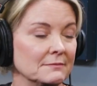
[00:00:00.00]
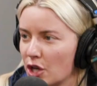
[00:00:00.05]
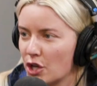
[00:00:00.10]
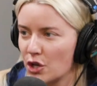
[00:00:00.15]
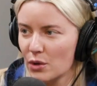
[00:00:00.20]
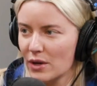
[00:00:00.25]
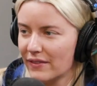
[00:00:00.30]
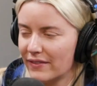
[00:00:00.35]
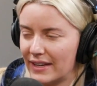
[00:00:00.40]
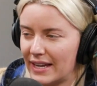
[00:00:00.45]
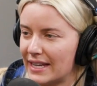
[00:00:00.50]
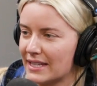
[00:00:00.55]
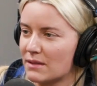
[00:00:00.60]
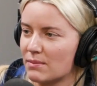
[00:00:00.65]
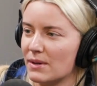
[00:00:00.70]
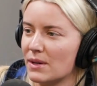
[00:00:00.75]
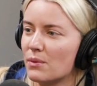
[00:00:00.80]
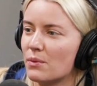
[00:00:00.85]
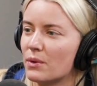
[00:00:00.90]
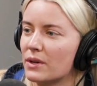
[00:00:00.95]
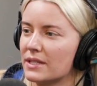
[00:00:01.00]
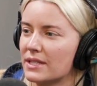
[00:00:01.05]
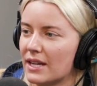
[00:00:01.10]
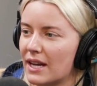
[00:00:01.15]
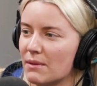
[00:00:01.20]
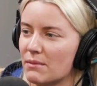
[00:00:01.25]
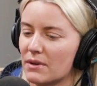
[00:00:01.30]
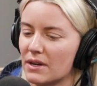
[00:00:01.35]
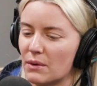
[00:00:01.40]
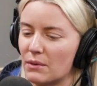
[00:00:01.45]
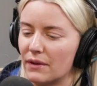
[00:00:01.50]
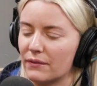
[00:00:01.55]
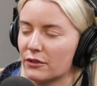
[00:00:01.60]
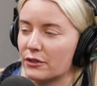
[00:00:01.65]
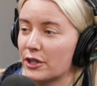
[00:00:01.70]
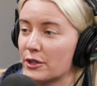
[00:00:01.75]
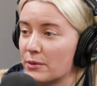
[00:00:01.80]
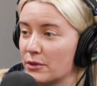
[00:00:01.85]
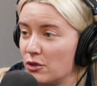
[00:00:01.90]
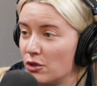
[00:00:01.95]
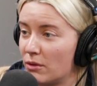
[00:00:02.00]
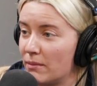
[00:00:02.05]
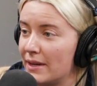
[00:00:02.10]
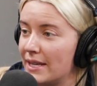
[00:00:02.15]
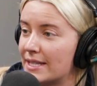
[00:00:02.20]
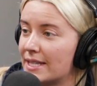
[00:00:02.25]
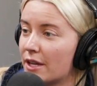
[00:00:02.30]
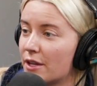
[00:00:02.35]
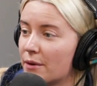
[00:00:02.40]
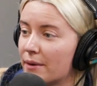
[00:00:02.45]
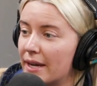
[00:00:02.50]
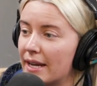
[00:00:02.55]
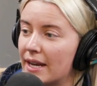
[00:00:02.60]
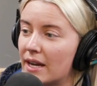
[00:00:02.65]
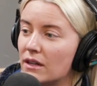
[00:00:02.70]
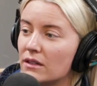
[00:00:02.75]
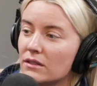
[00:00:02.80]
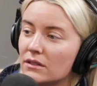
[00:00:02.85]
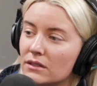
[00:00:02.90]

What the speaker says: You haven't asked me one time what I want for Christmas. You want me to tell you right now?